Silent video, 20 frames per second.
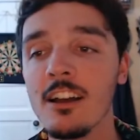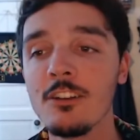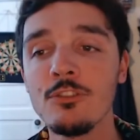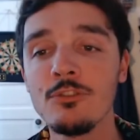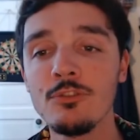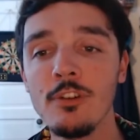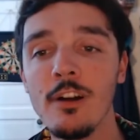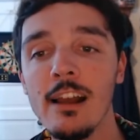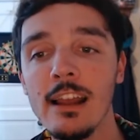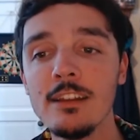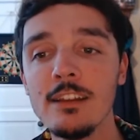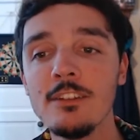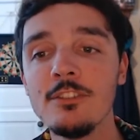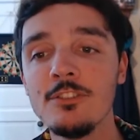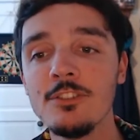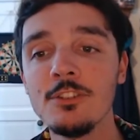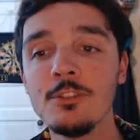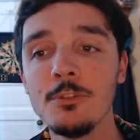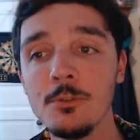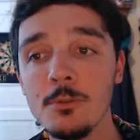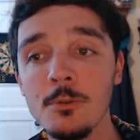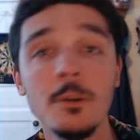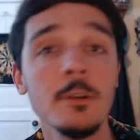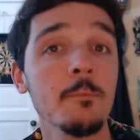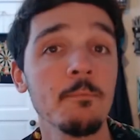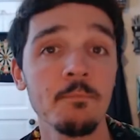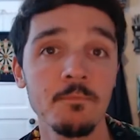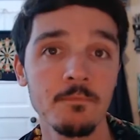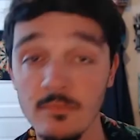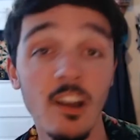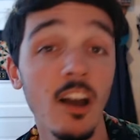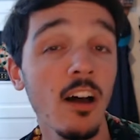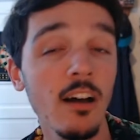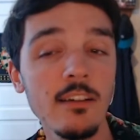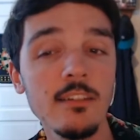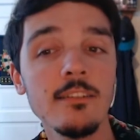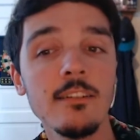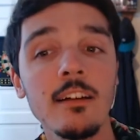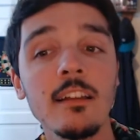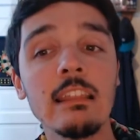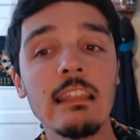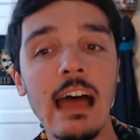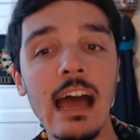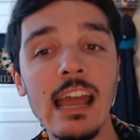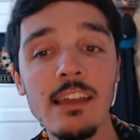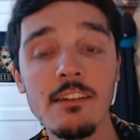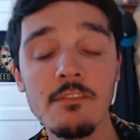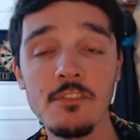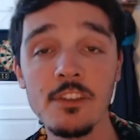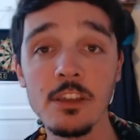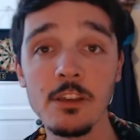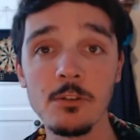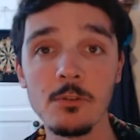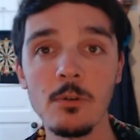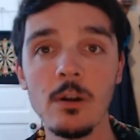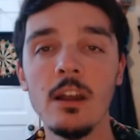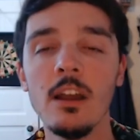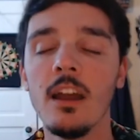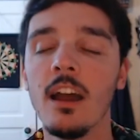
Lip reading: trying to unalive you.